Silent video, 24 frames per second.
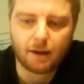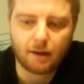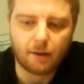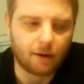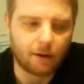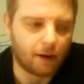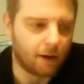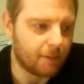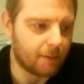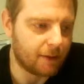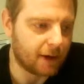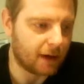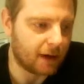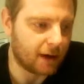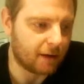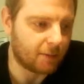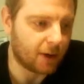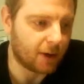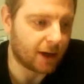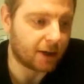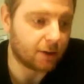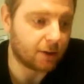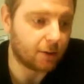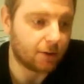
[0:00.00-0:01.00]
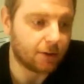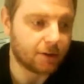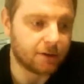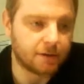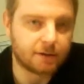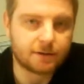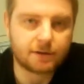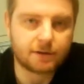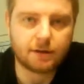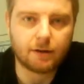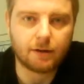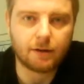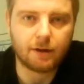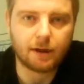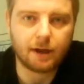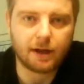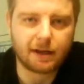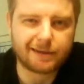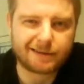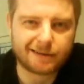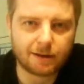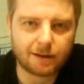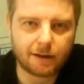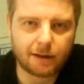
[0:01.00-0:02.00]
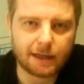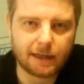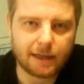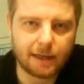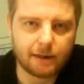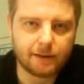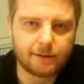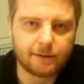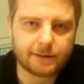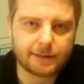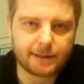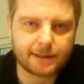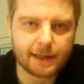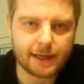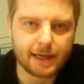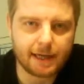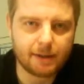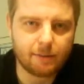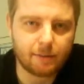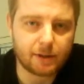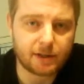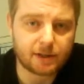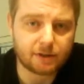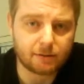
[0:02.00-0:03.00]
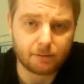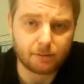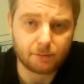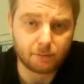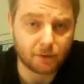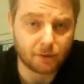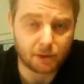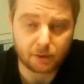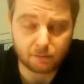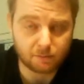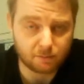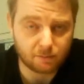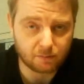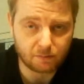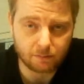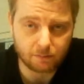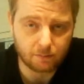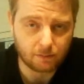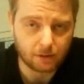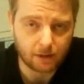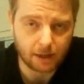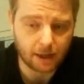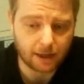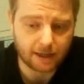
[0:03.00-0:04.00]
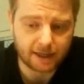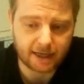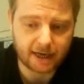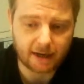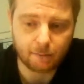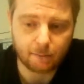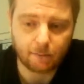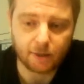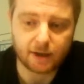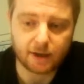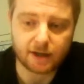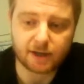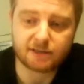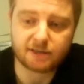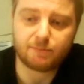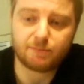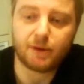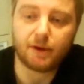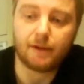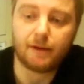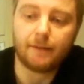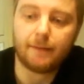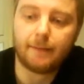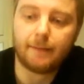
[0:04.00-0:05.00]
I mean, like my Gordon's got a slightly loose knee, which will only get worse, but